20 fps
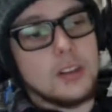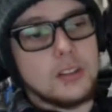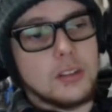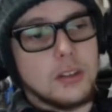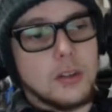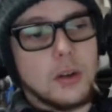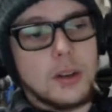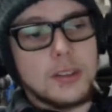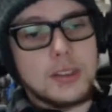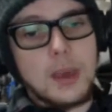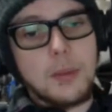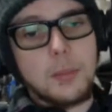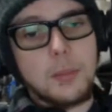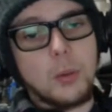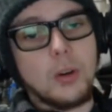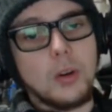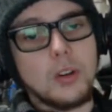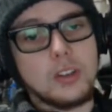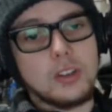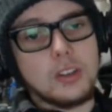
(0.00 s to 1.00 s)
so at that
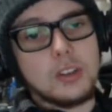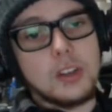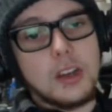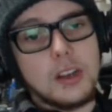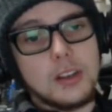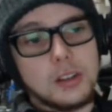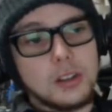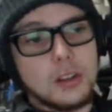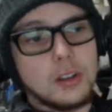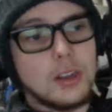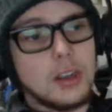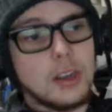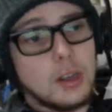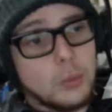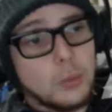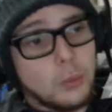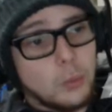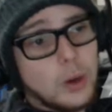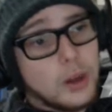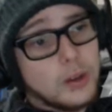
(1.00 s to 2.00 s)
point she
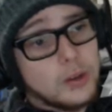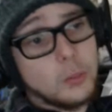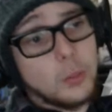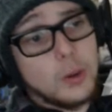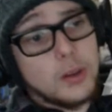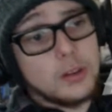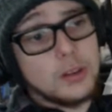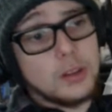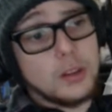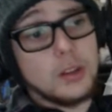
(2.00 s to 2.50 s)
underwent